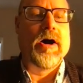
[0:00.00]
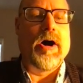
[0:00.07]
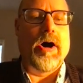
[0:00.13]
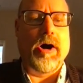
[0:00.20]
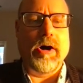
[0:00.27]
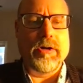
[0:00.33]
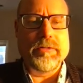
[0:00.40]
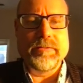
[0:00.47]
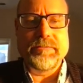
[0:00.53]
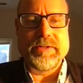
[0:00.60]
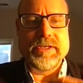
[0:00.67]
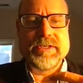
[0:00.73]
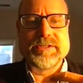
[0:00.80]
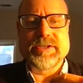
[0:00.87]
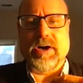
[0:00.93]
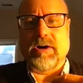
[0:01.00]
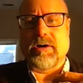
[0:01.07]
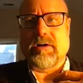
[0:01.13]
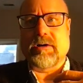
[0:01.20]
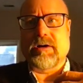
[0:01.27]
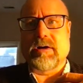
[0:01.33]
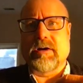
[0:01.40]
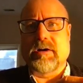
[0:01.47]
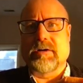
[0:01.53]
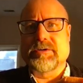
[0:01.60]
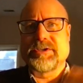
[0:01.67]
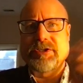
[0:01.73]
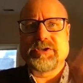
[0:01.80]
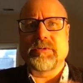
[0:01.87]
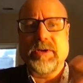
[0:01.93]
All of these are
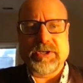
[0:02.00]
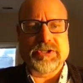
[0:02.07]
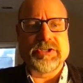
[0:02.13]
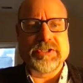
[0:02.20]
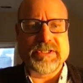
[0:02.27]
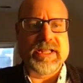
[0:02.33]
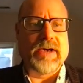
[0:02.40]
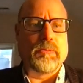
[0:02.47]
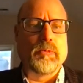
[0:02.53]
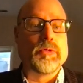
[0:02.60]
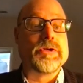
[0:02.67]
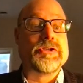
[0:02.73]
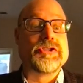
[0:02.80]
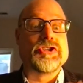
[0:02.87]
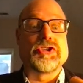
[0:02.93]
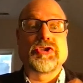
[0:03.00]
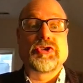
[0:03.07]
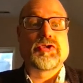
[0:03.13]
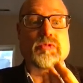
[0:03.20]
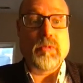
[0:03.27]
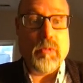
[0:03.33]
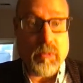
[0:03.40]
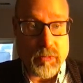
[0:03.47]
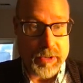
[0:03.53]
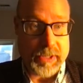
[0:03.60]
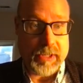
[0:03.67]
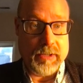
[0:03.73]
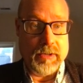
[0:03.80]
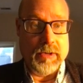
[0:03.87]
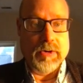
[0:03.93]
situations that would
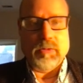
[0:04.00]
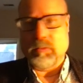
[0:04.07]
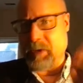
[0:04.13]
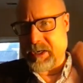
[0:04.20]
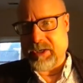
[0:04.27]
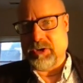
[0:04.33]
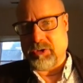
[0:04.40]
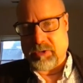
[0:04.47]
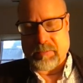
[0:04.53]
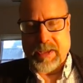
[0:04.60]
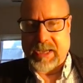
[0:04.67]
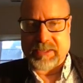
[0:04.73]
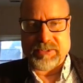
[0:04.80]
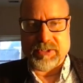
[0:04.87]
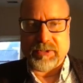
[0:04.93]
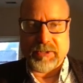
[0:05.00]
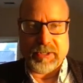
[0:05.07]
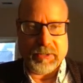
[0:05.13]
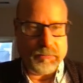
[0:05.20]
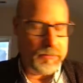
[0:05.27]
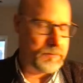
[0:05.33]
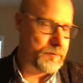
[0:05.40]
destroy regular bacteria, would